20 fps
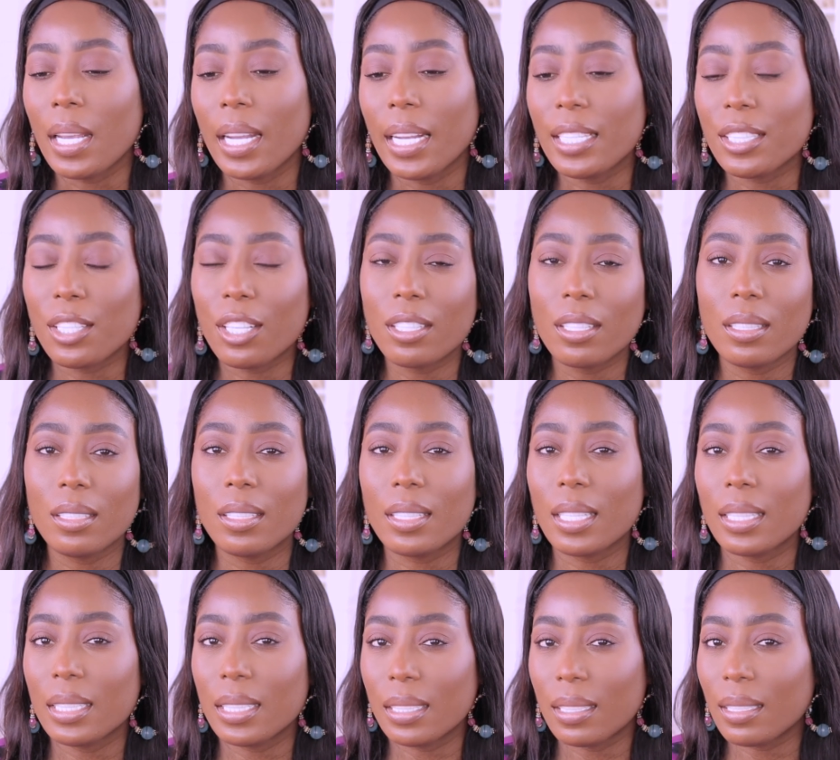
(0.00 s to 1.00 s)
it's gonna look a
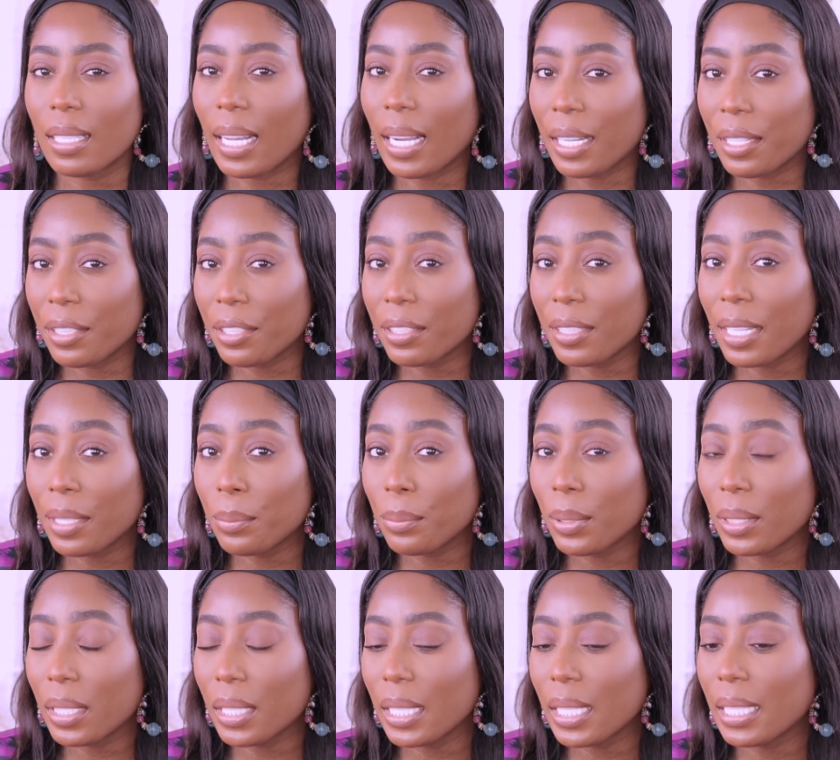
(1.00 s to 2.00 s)
little lighter than
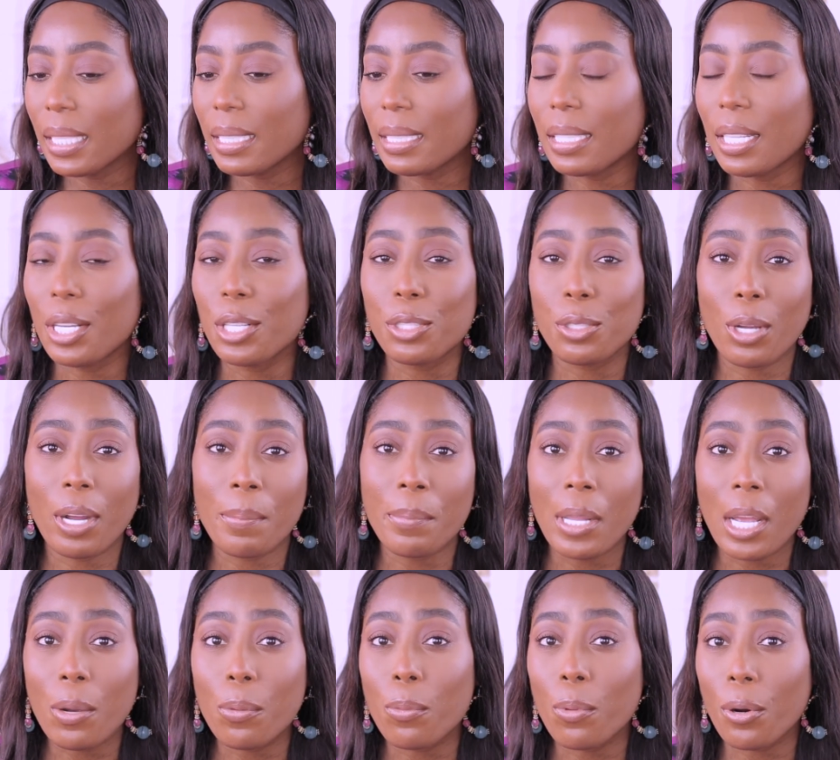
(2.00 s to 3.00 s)
what it is so I'm
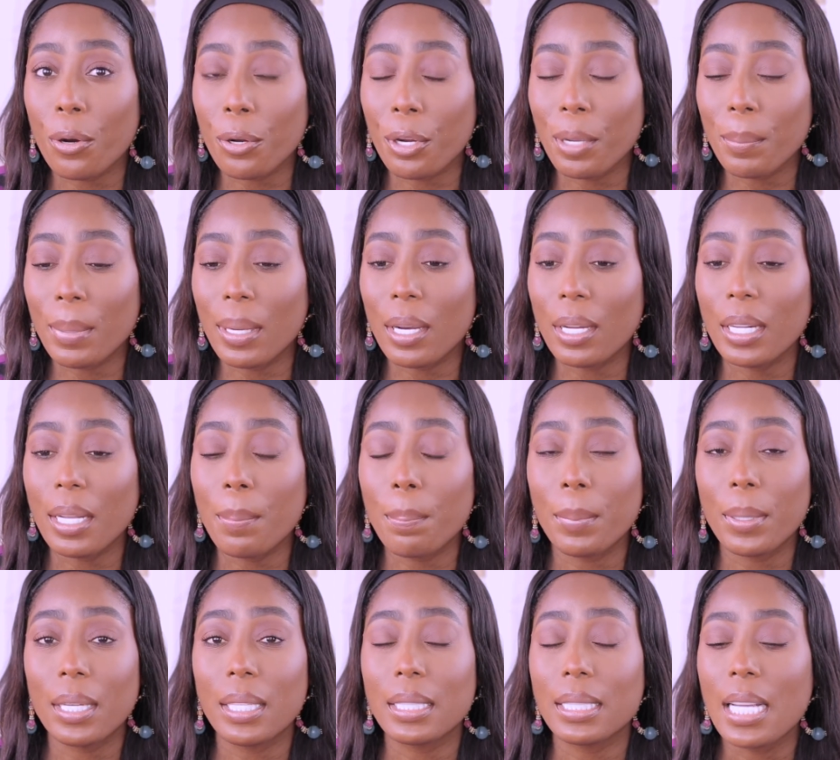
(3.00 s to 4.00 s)
not worried about it
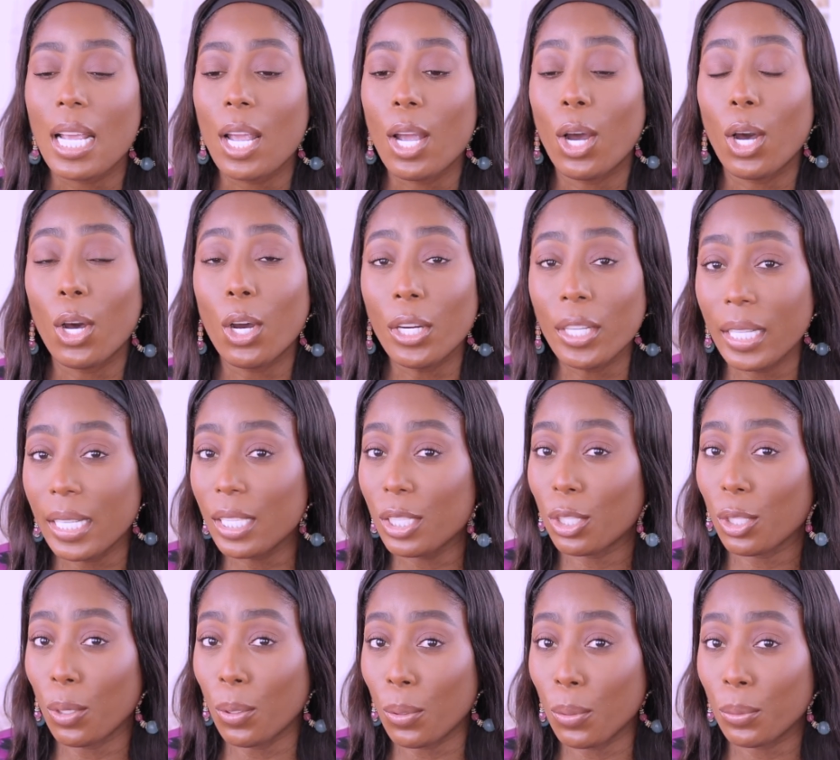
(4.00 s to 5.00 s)
but on
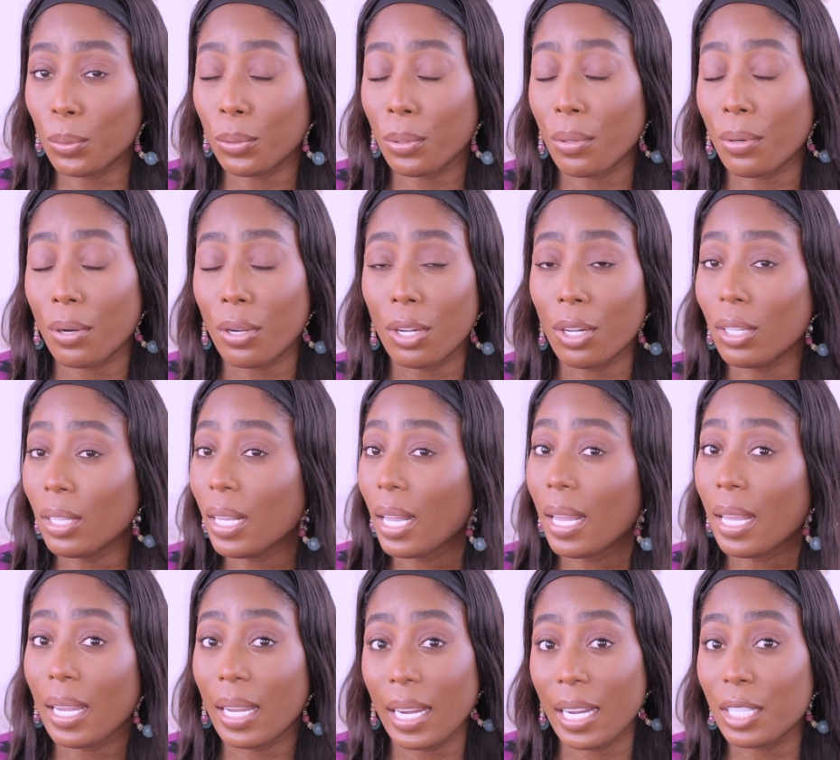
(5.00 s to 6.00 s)
its own girl
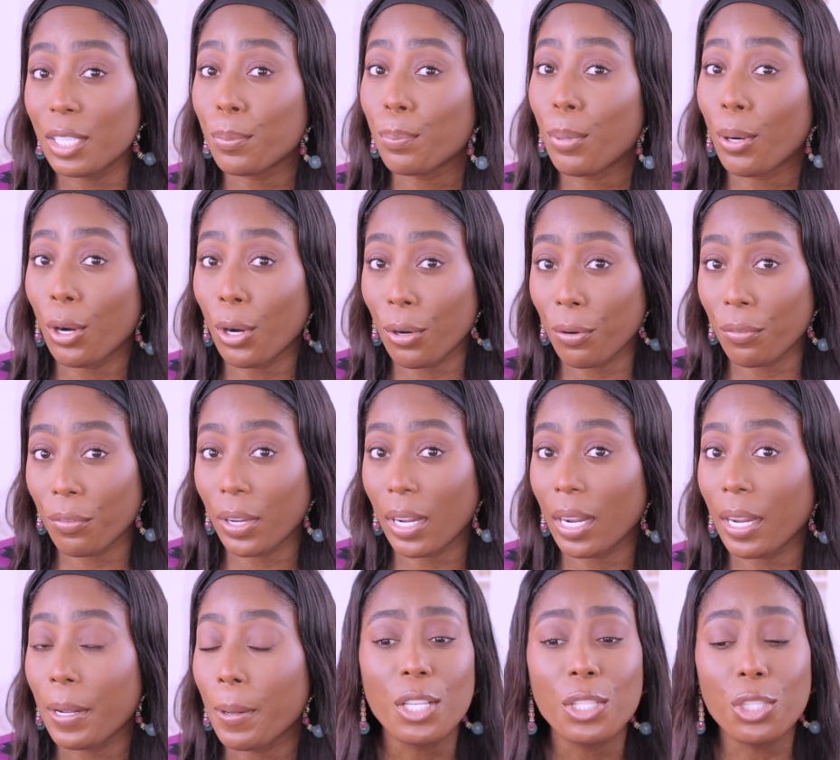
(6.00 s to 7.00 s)
it's
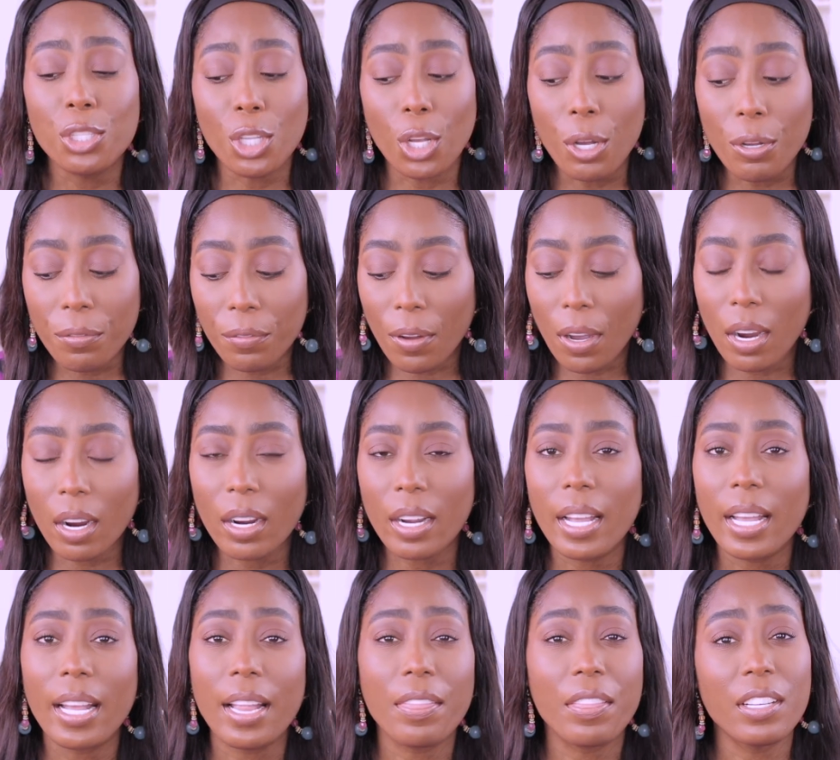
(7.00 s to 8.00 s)
perfect. So far
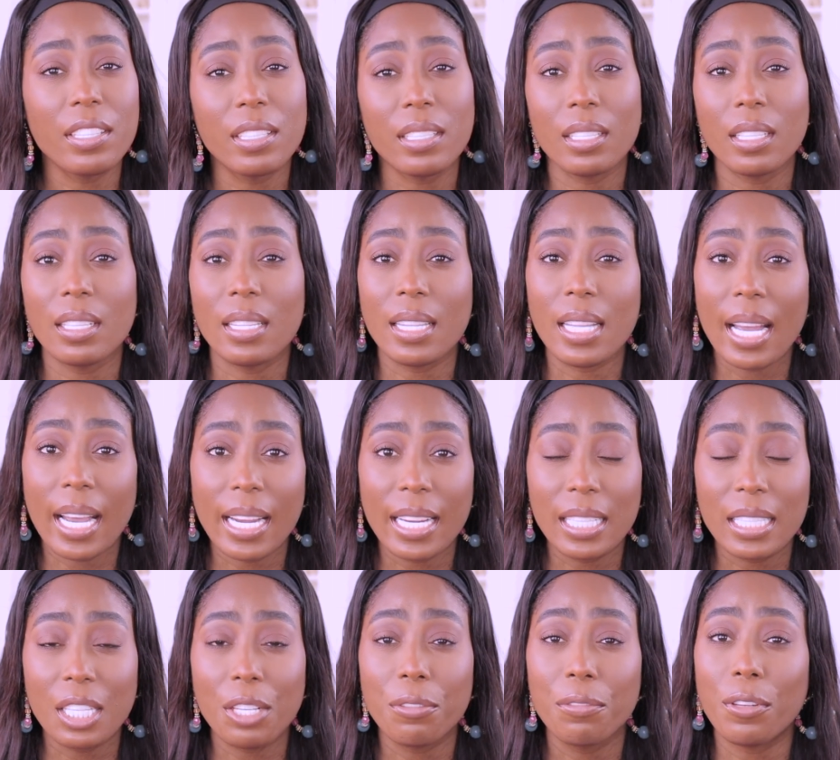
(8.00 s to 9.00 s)
this is a
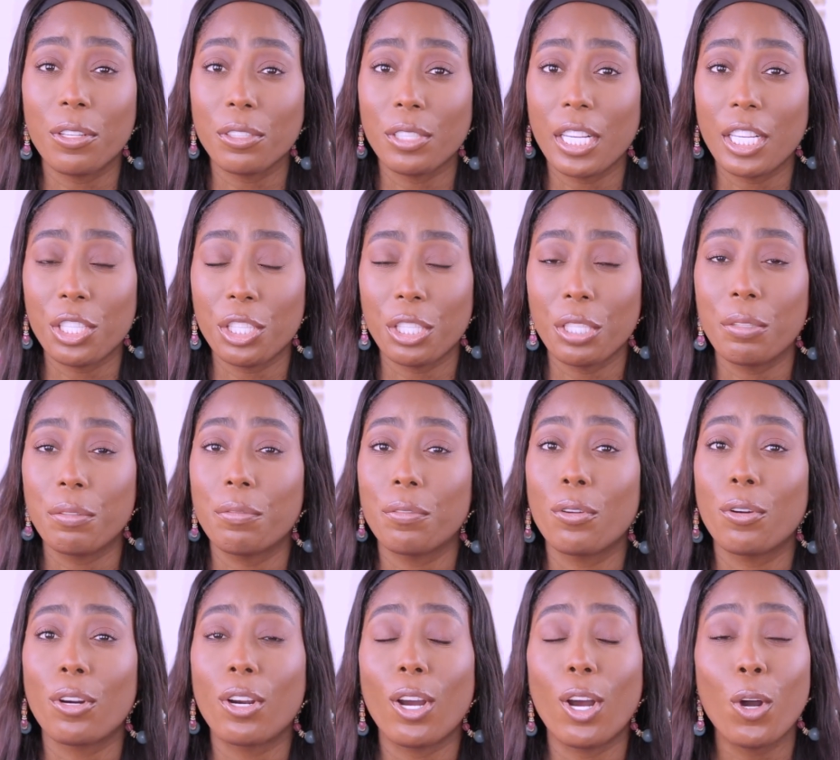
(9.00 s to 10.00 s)
nice foundation
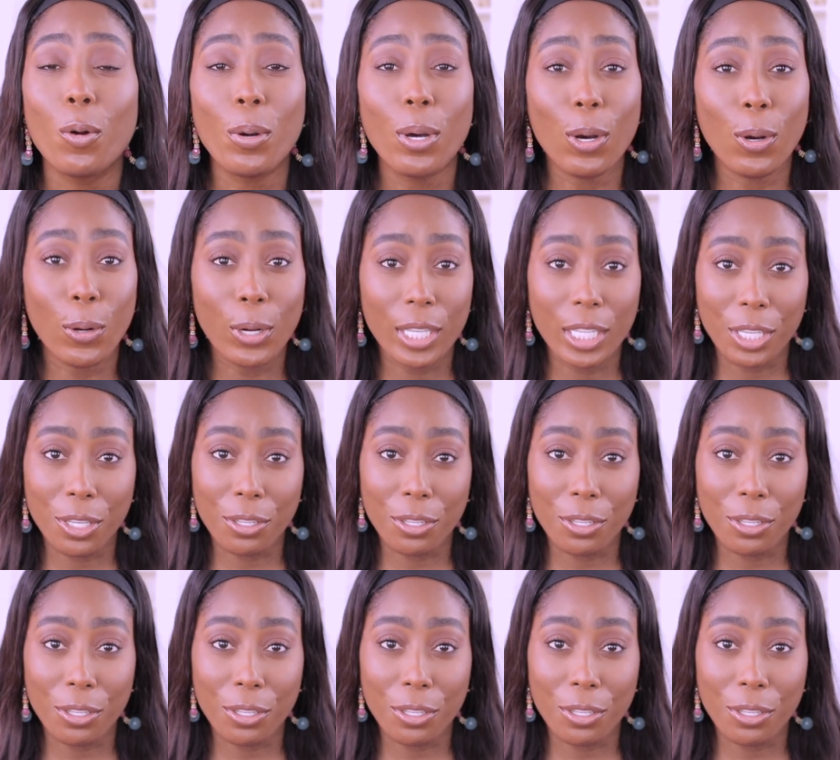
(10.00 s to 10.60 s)
for our oily